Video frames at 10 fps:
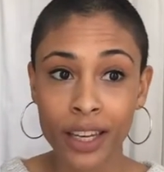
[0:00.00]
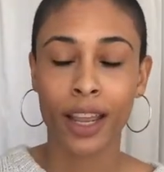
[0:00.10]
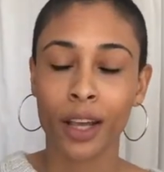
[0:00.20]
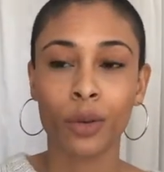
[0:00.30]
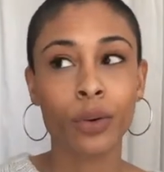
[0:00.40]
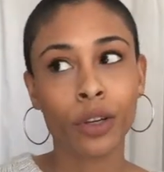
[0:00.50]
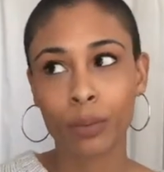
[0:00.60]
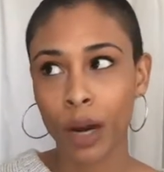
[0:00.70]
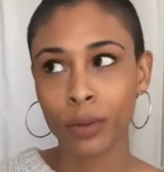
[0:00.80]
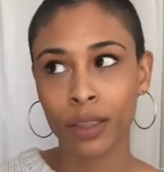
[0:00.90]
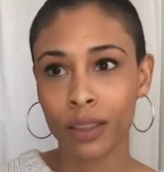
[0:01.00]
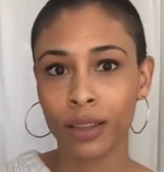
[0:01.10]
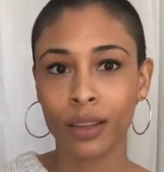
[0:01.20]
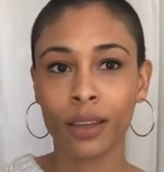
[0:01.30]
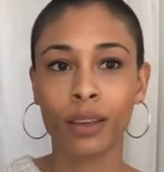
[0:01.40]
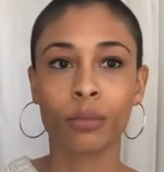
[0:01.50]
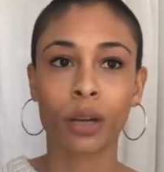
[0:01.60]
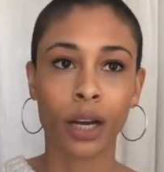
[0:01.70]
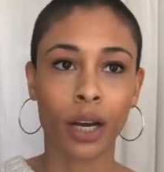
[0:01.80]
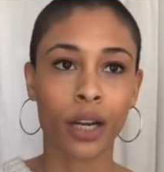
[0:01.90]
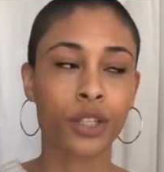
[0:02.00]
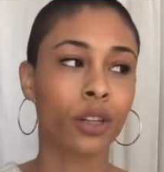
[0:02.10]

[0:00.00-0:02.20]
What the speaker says: And I know you're probably thinking, oh my gosh,